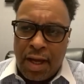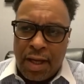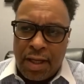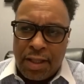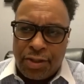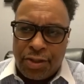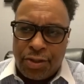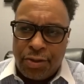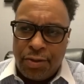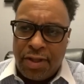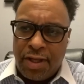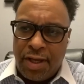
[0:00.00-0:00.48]

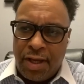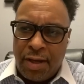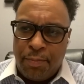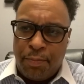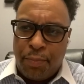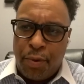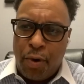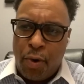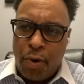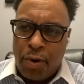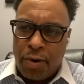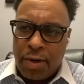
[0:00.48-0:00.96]
to the
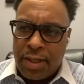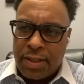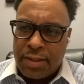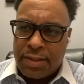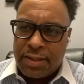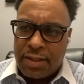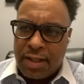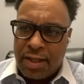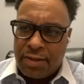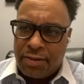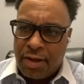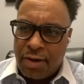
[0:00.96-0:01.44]

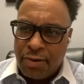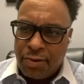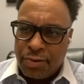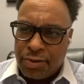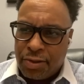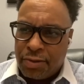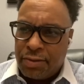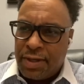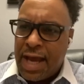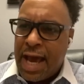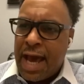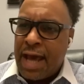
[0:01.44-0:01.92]
importance that those
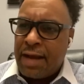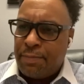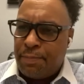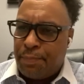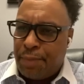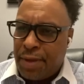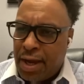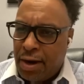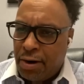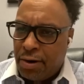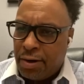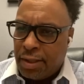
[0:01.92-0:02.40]
are not
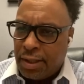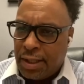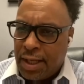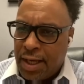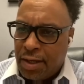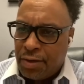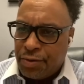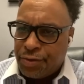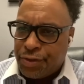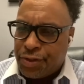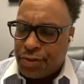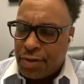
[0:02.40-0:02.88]

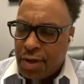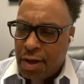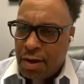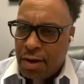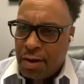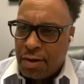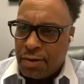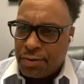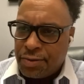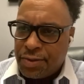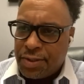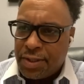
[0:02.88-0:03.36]
parallel
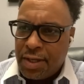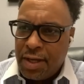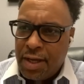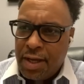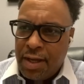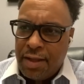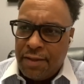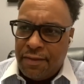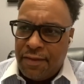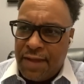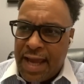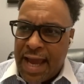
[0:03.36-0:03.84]
songs.
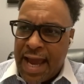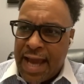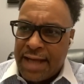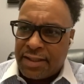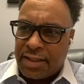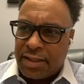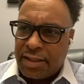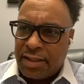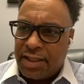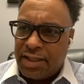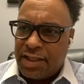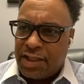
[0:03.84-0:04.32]
They
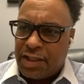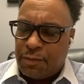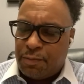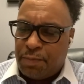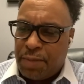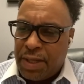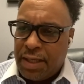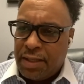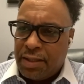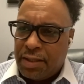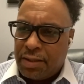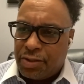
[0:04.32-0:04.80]
actually
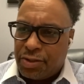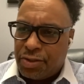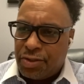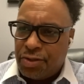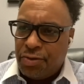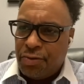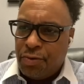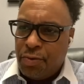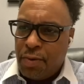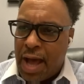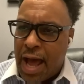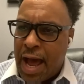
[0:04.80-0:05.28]
speak
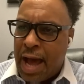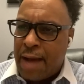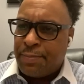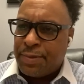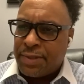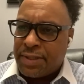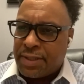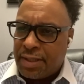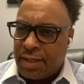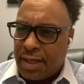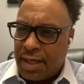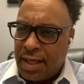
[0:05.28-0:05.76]
to
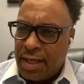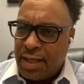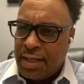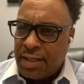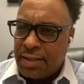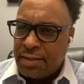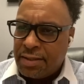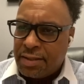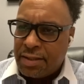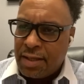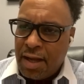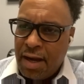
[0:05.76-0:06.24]
opposite
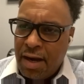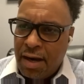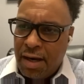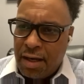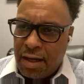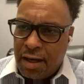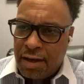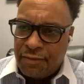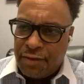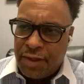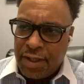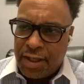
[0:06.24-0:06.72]
ends
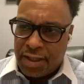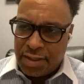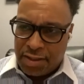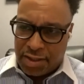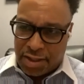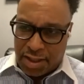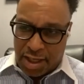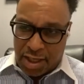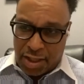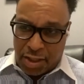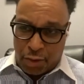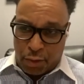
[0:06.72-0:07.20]
of the
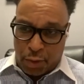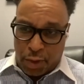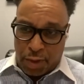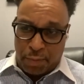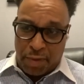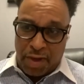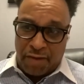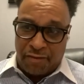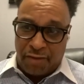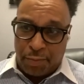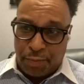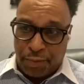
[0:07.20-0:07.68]
continuum
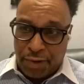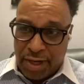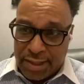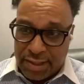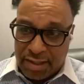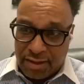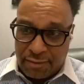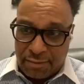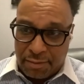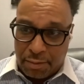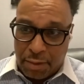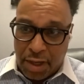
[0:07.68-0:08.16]
of
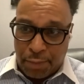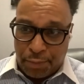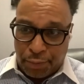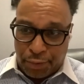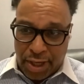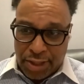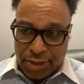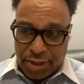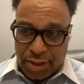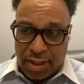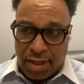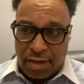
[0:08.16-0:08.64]
oppression
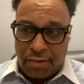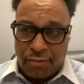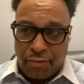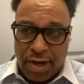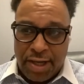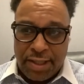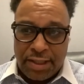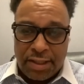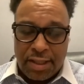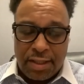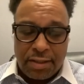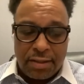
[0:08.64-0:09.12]
and
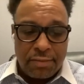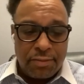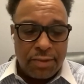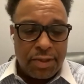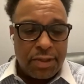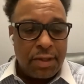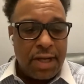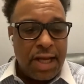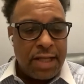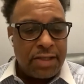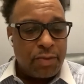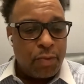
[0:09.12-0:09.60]
racism.
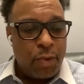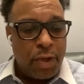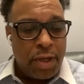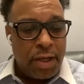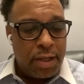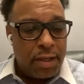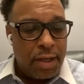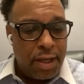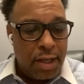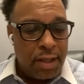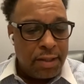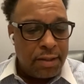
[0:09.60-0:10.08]
So that's one.
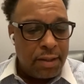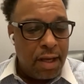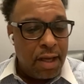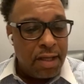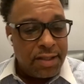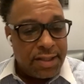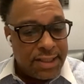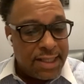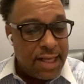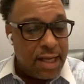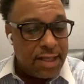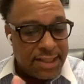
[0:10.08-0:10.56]

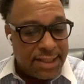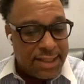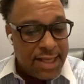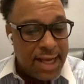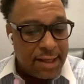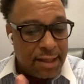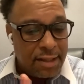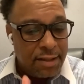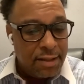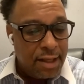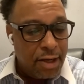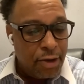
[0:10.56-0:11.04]

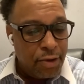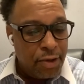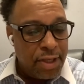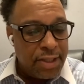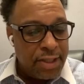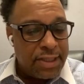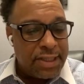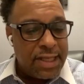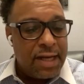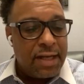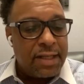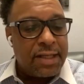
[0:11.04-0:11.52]
Second, learn
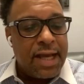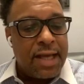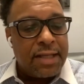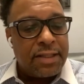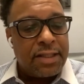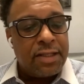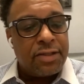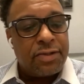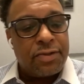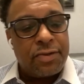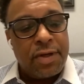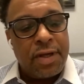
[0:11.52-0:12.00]
and
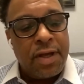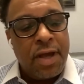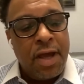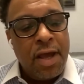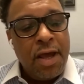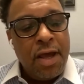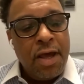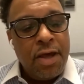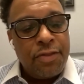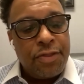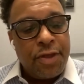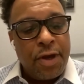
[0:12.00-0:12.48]
sanitize history.
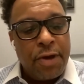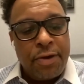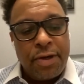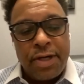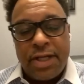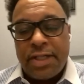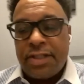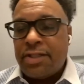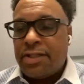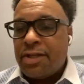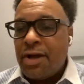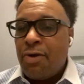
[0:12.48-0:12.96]
Third
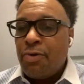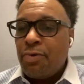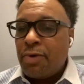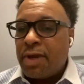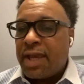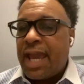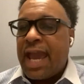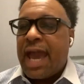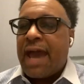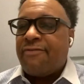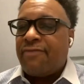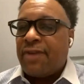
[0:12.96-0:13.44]
is don't
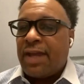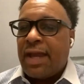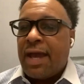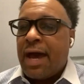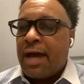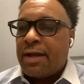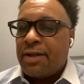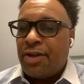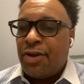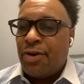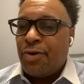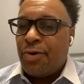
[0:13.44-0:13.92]

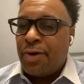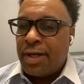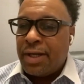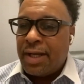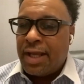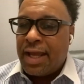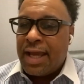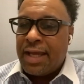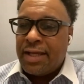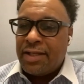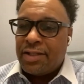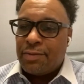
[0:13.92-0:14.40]
caveat your
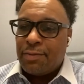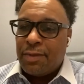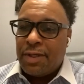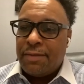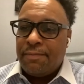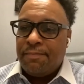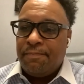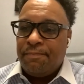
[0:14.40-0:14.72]
engagement.